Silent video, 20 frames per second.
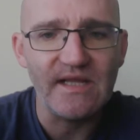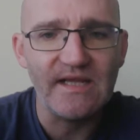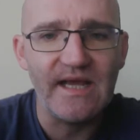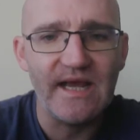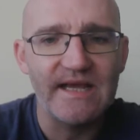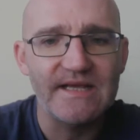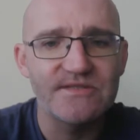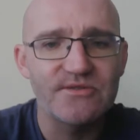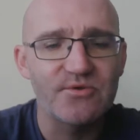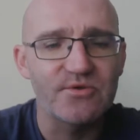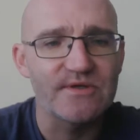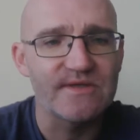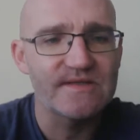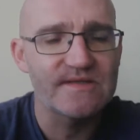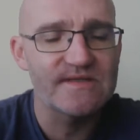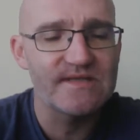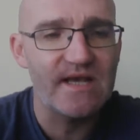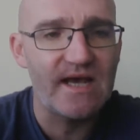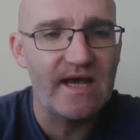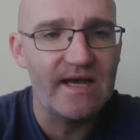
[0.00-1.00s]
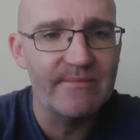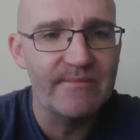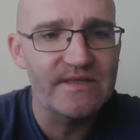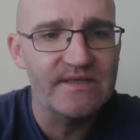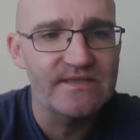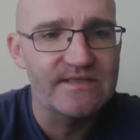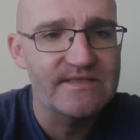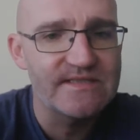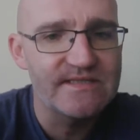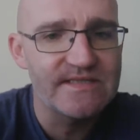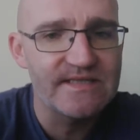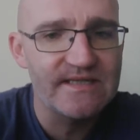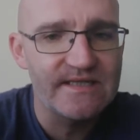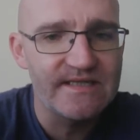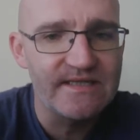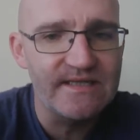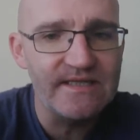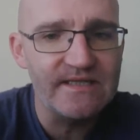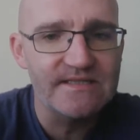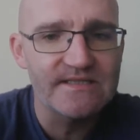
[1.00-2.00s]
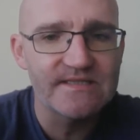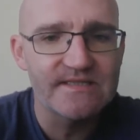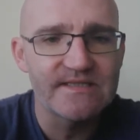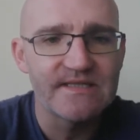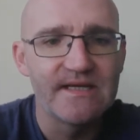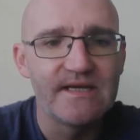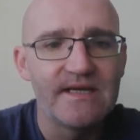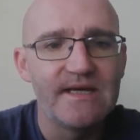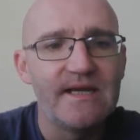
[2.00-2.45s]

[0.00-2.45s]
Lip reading: has your assignment in it,